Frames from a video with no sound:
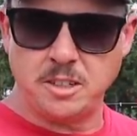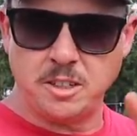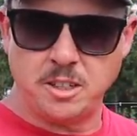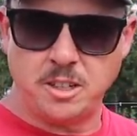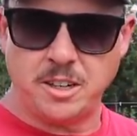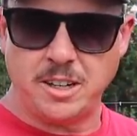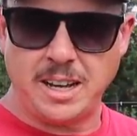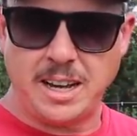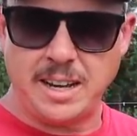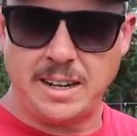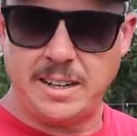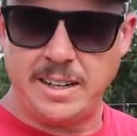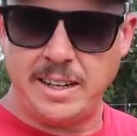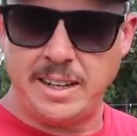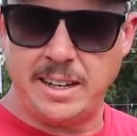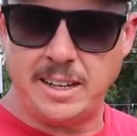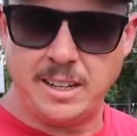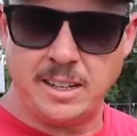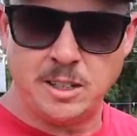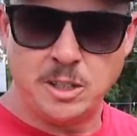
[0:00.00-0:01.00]
Good
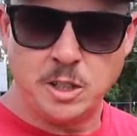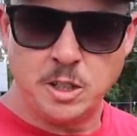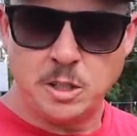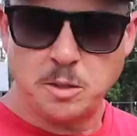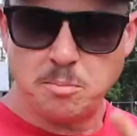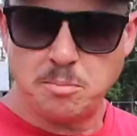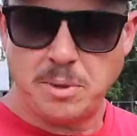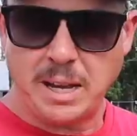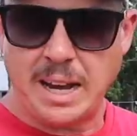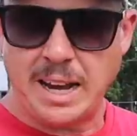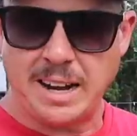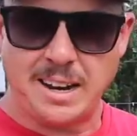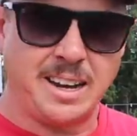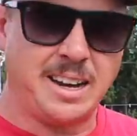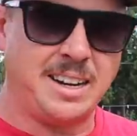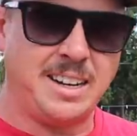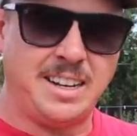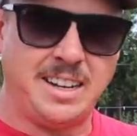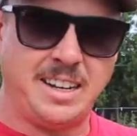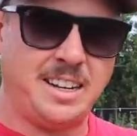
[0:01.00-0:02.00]
idea, bad
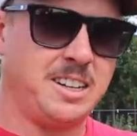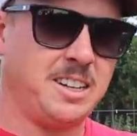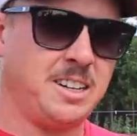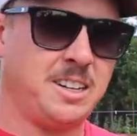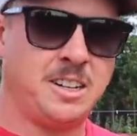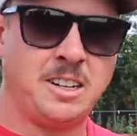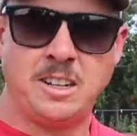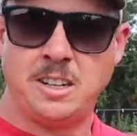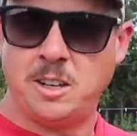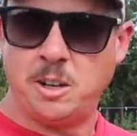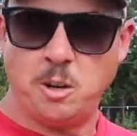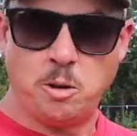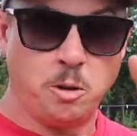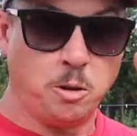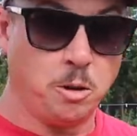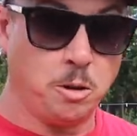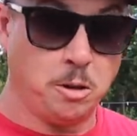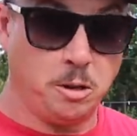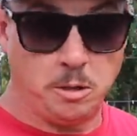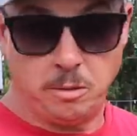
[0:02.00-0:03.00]
idea,
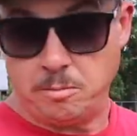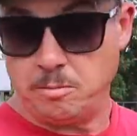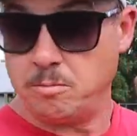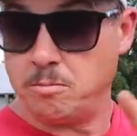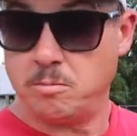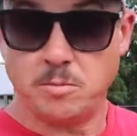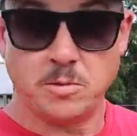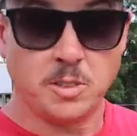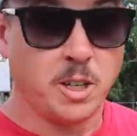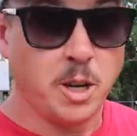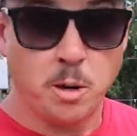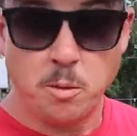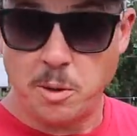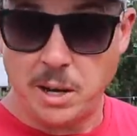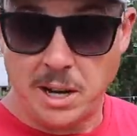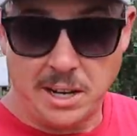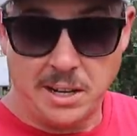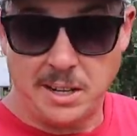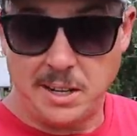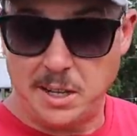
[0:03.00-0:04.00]
or no
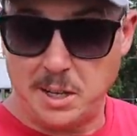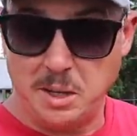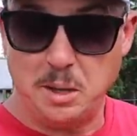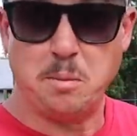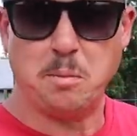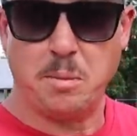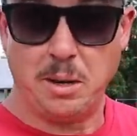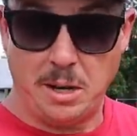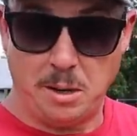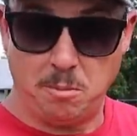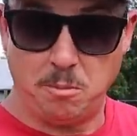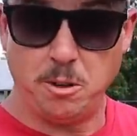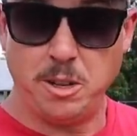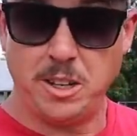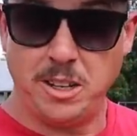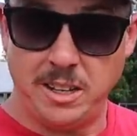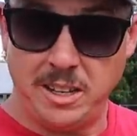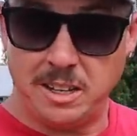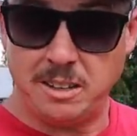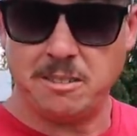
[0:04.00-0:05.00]
idea, but I'm
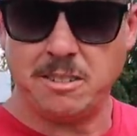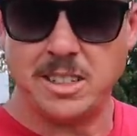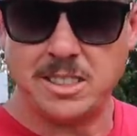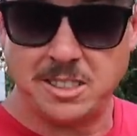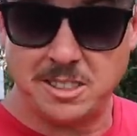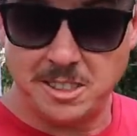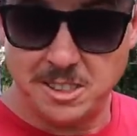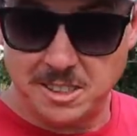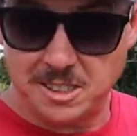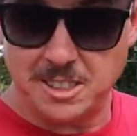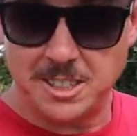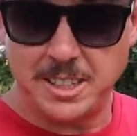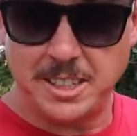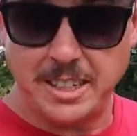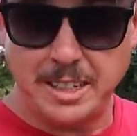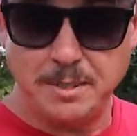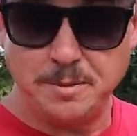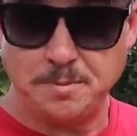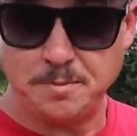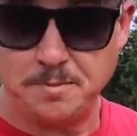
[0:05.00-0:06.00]
really interested to
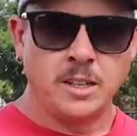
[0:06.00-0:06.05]
see.